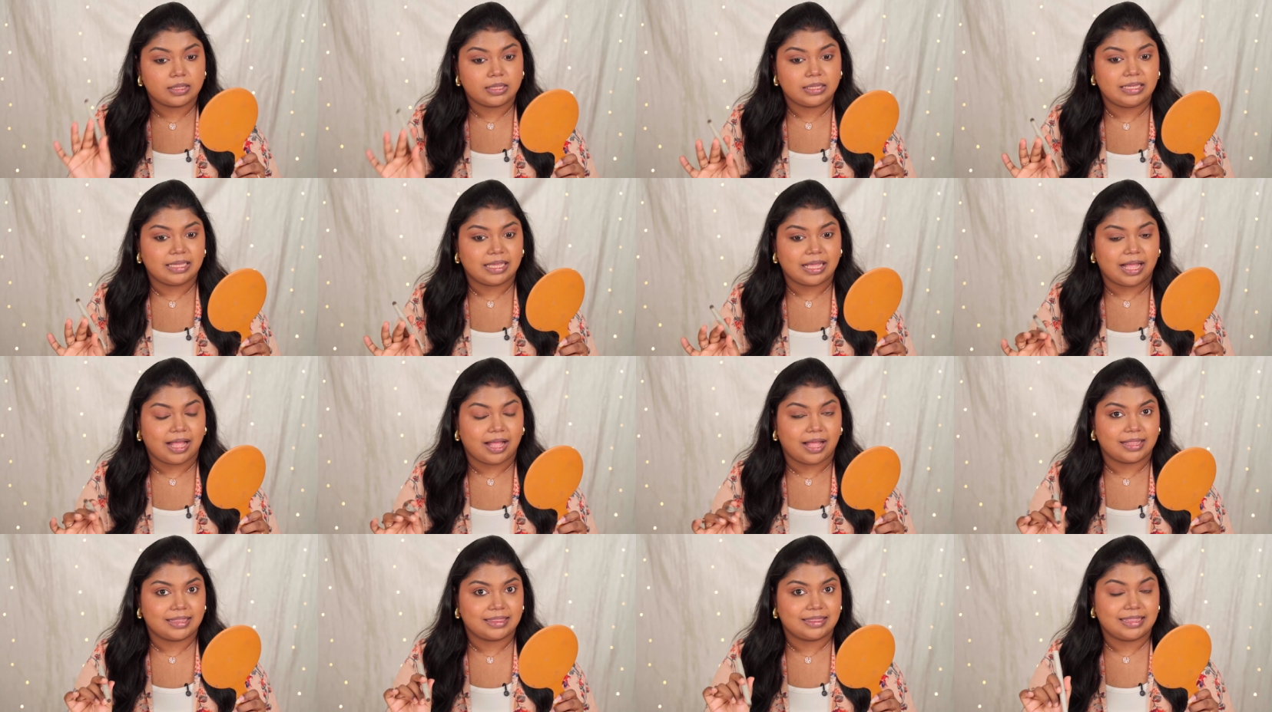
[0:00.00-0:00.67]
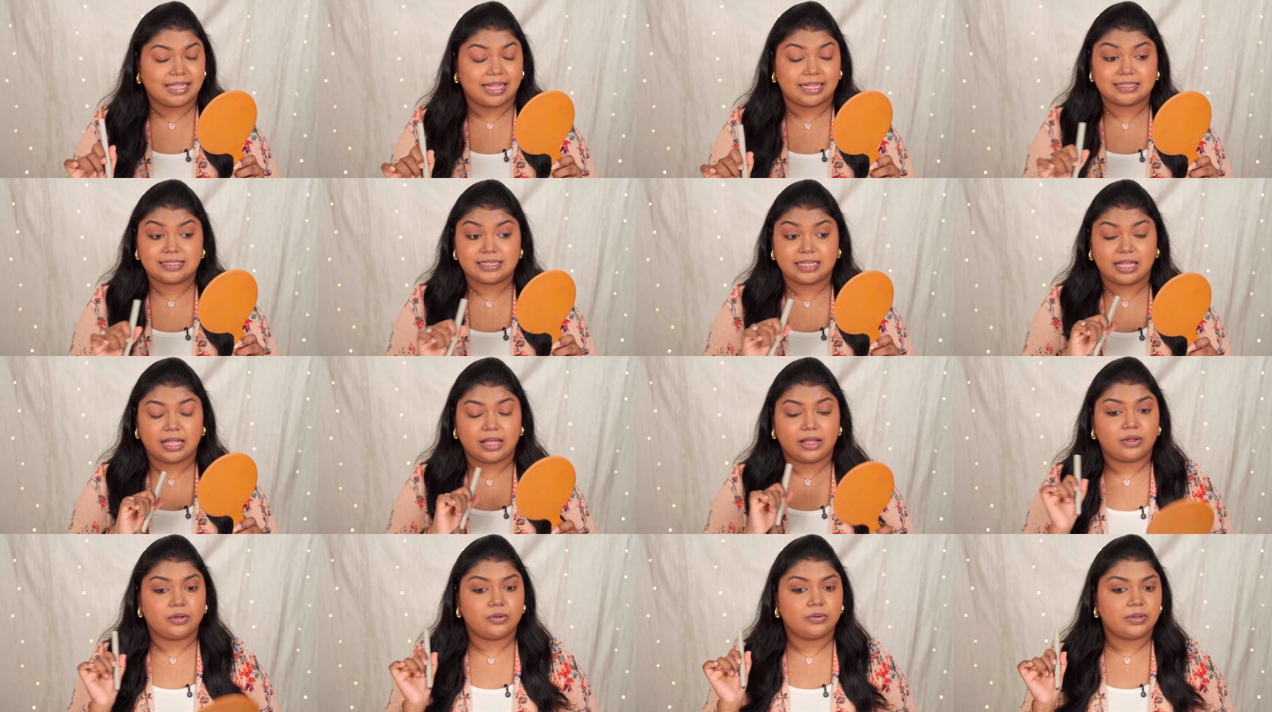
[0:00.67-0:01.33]
Yeah, that's
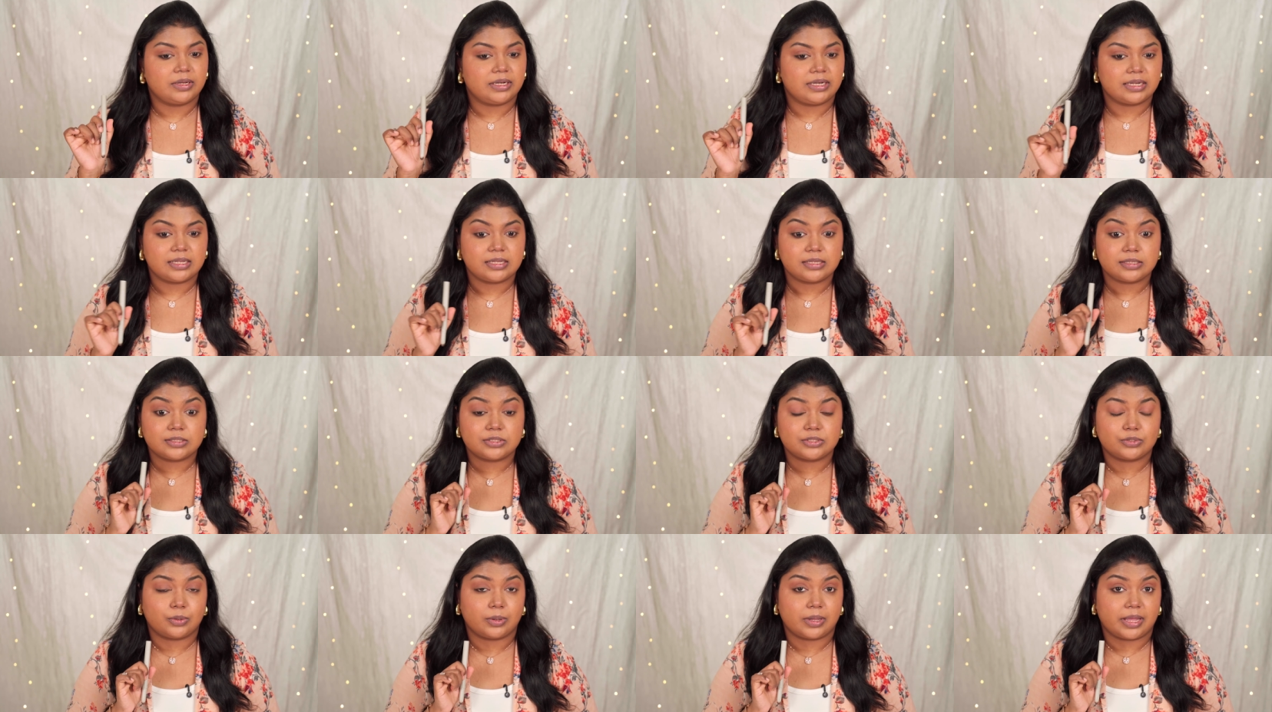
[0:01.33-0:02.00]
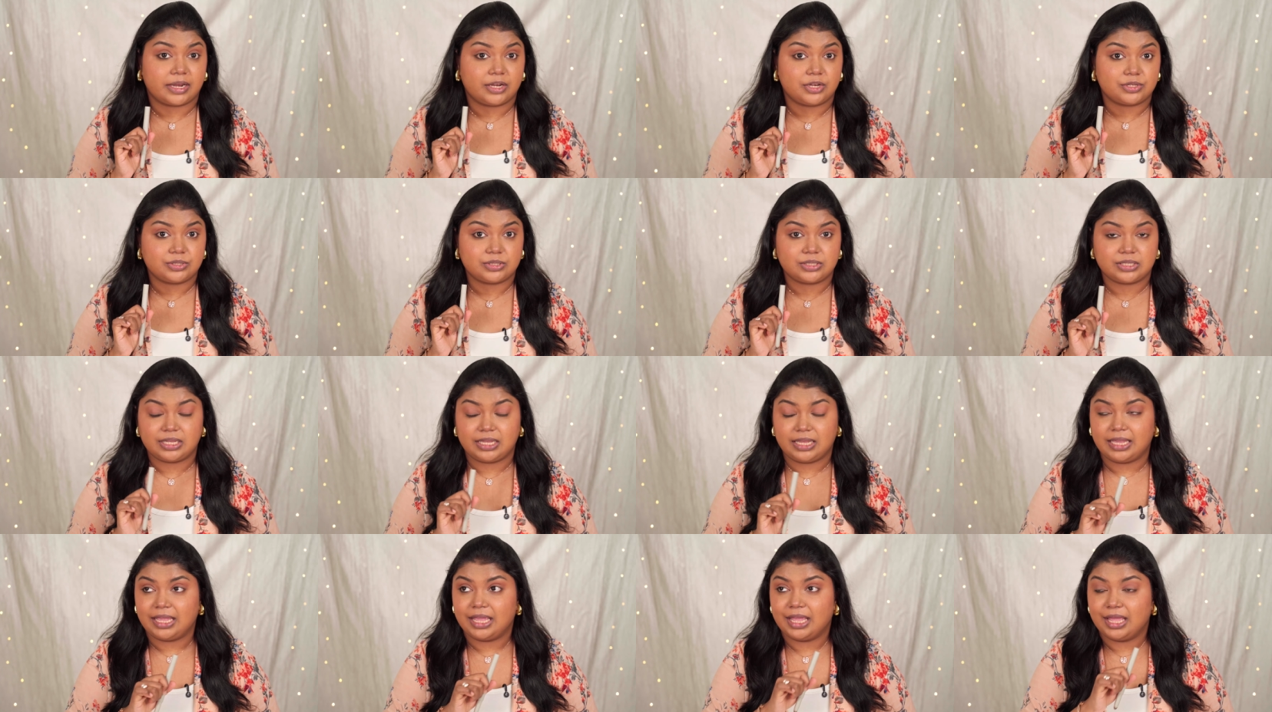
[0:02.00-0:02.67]
how it is. So can you
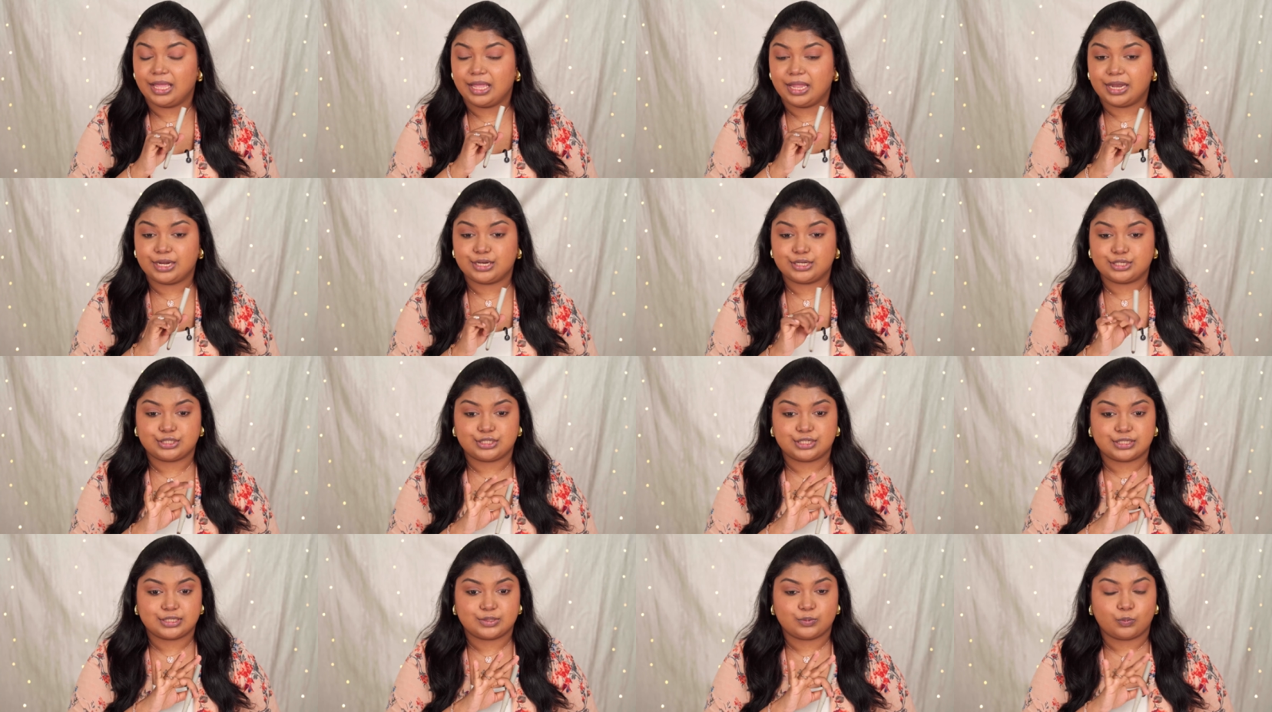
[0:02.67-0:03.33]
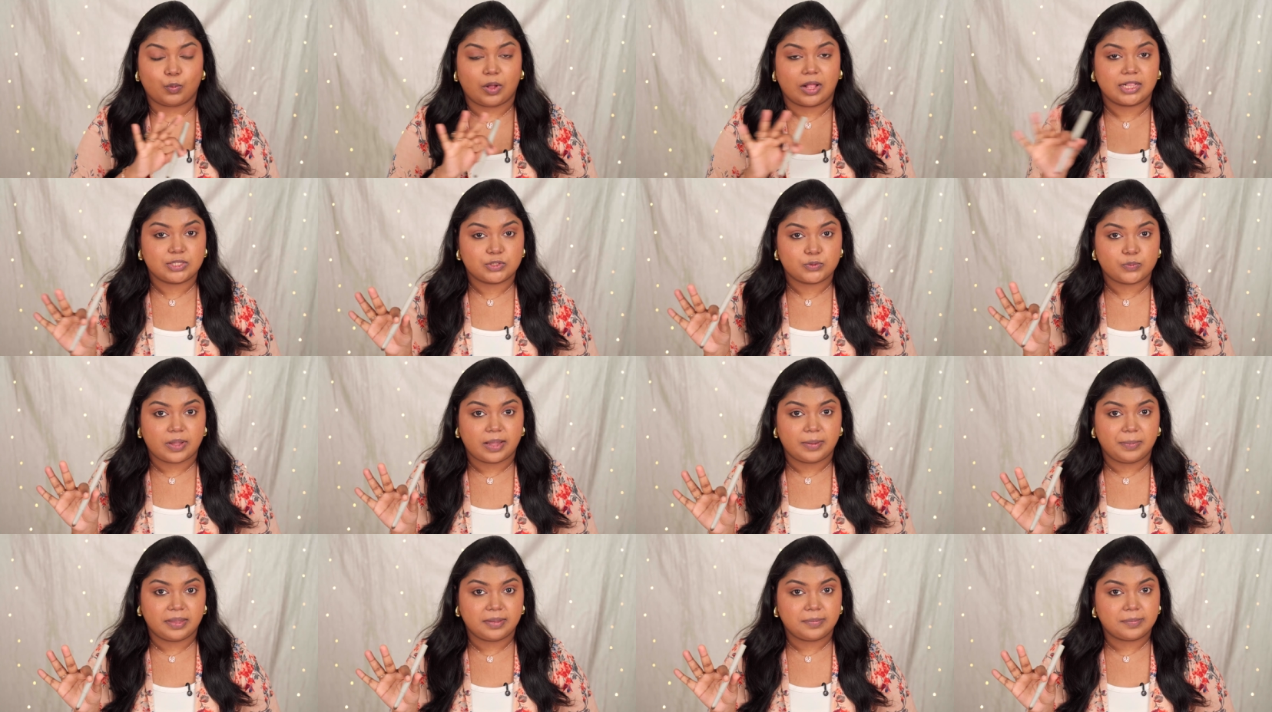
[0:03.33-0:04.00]
see, it is just one
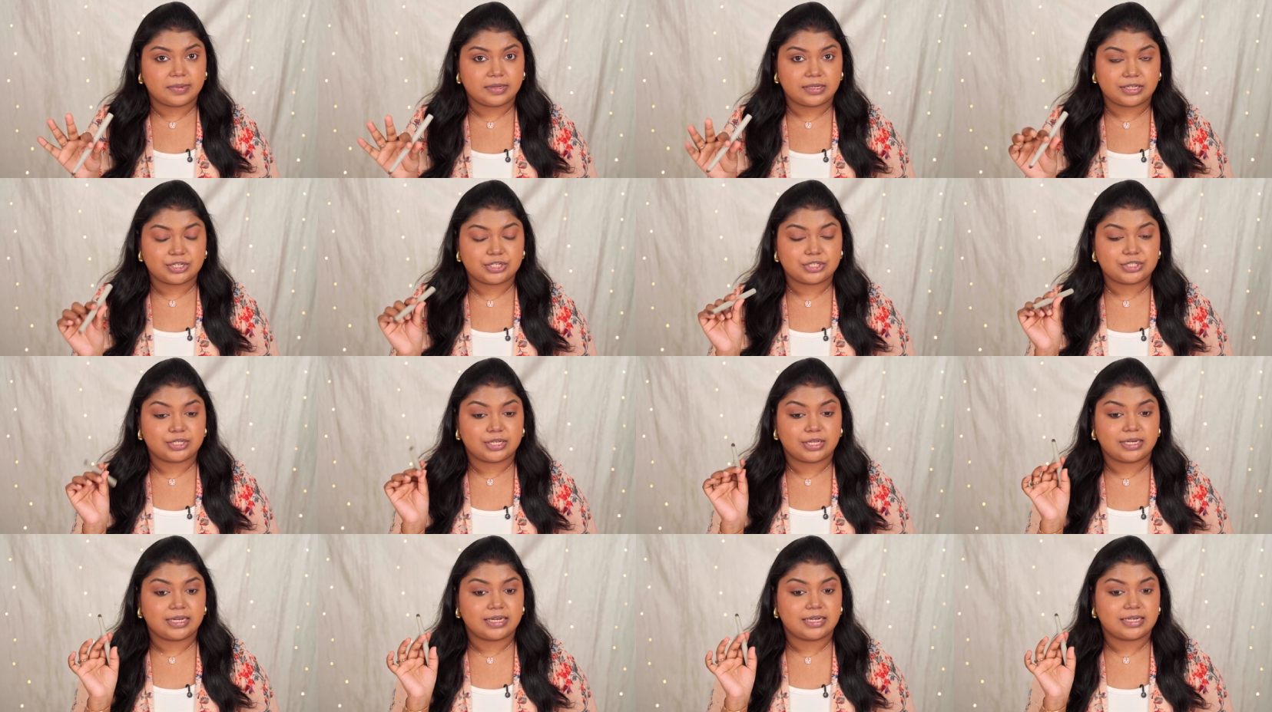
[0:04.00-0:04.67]
swipe pigmentation.